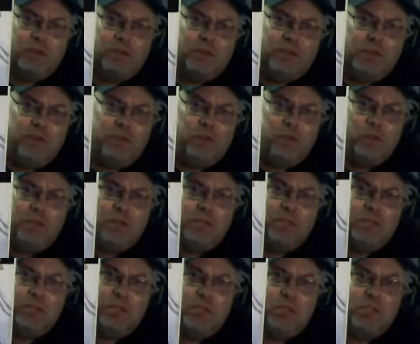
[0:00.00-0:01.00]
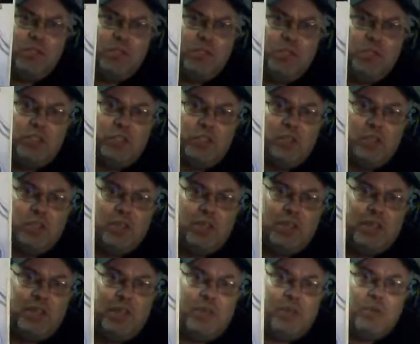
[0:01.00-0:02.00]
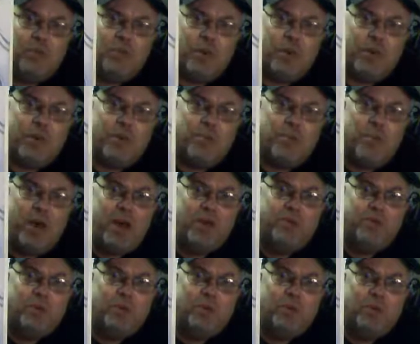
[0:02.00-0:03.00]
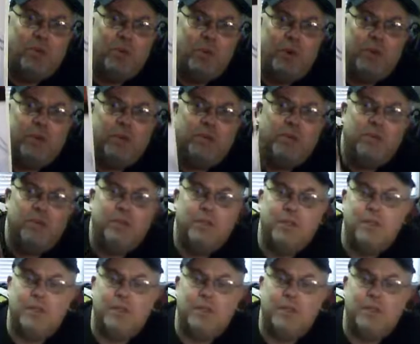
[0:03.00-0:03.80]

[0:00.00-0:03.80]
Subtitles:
of the delicious and rare puffer whale.